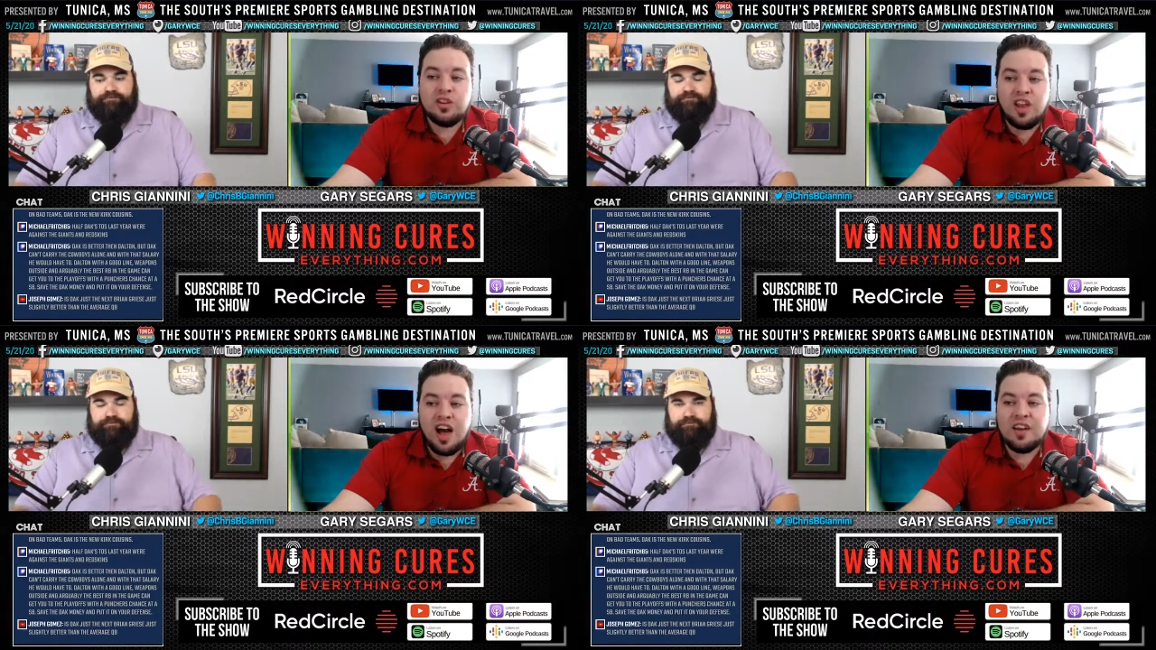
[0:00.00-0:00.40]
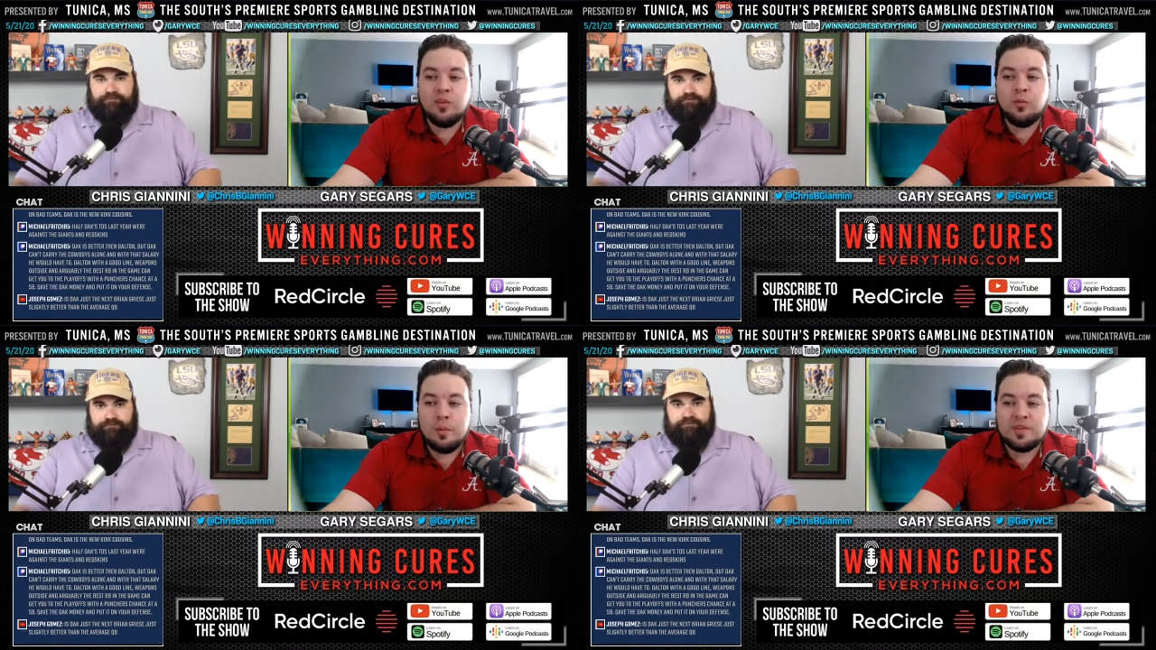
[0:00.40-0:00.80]
Speaker 1: line,
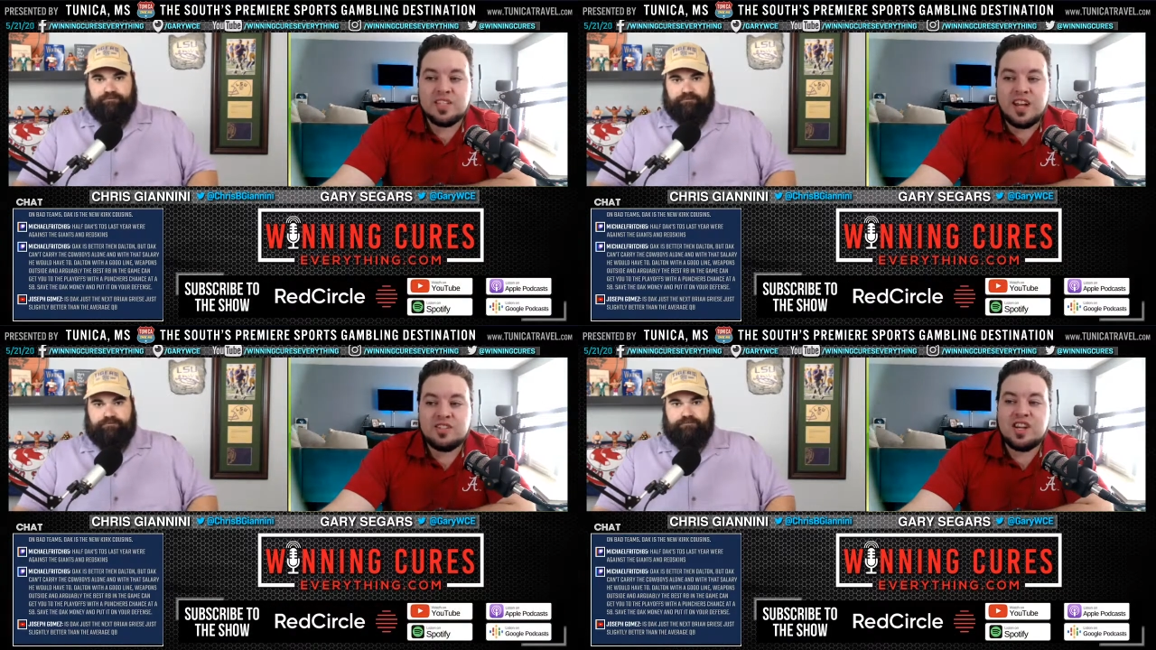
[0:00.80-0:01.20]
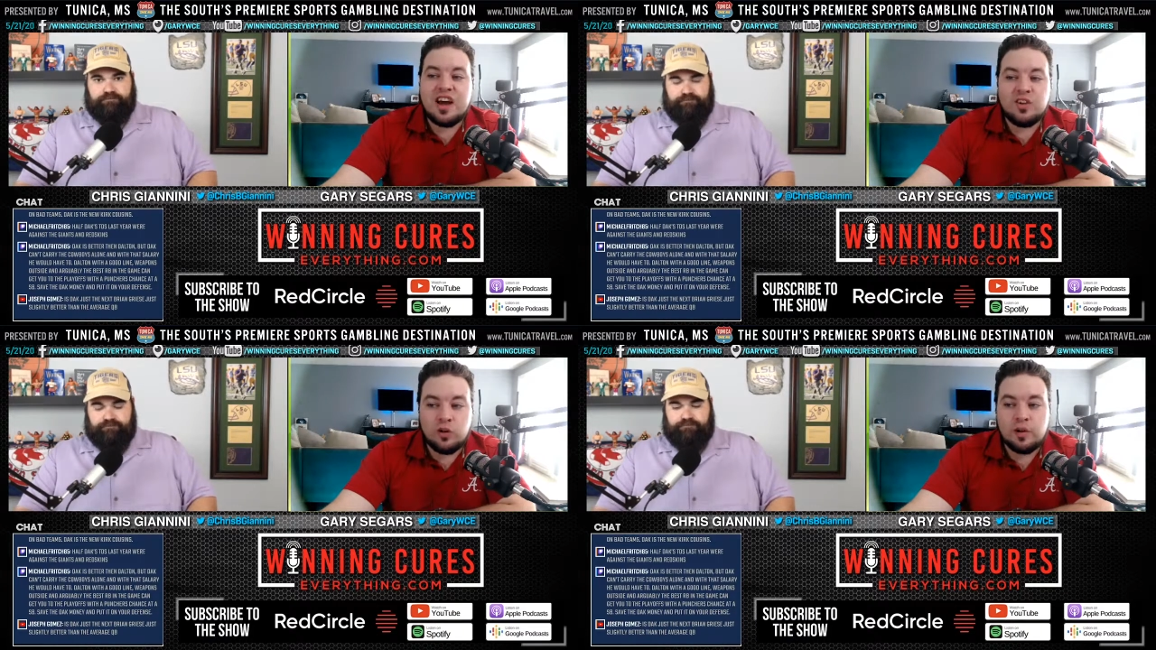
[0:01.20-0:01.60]
weapons
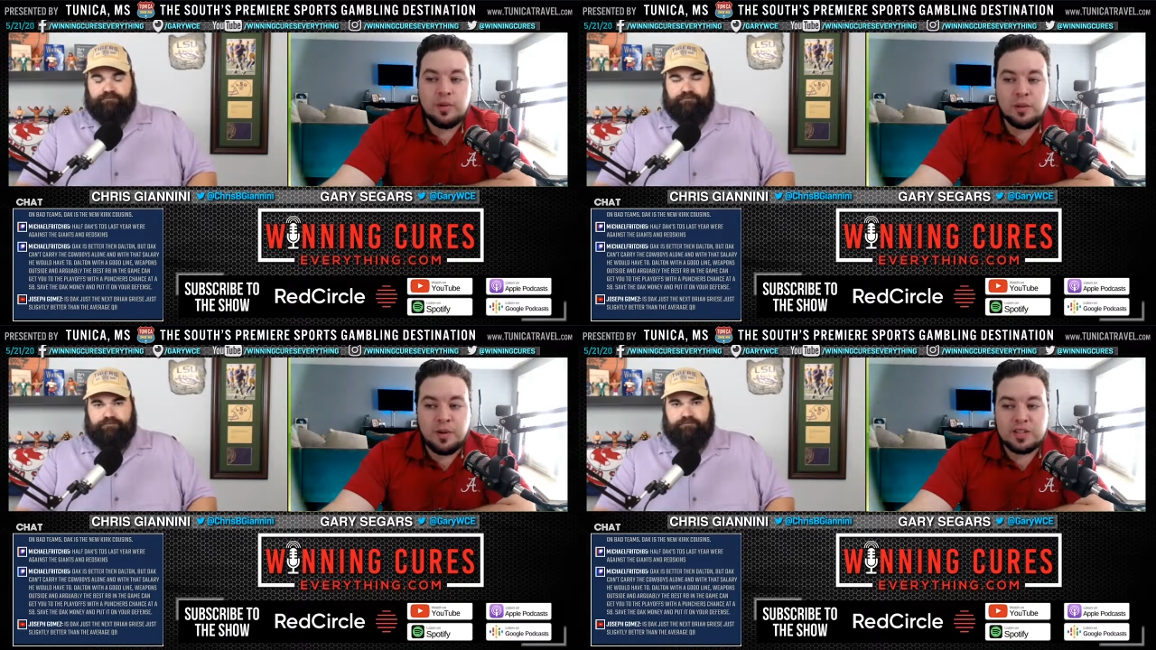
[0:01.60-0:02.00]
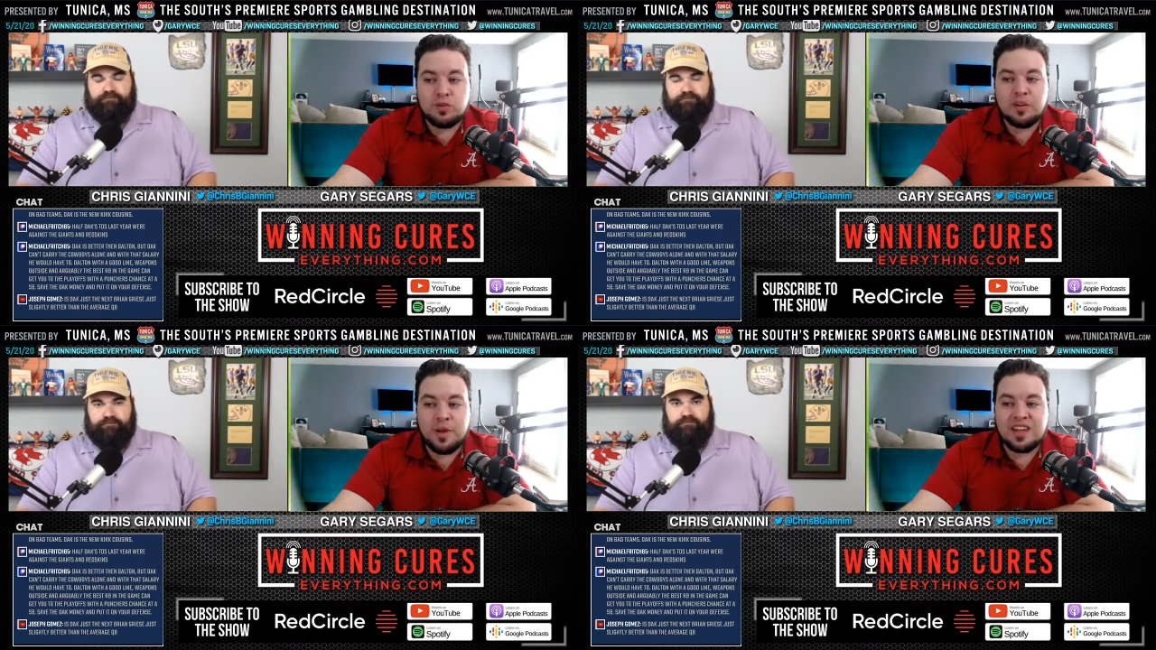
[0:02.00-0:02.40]
outside, and arguably the best
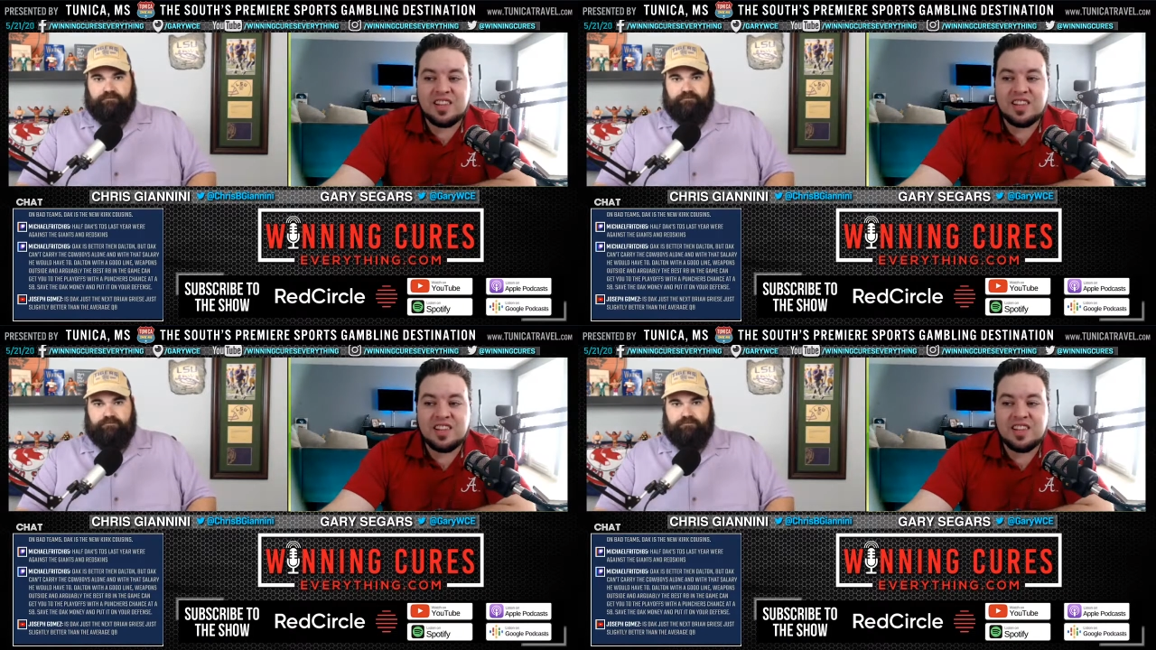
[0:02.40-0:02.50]
running back in the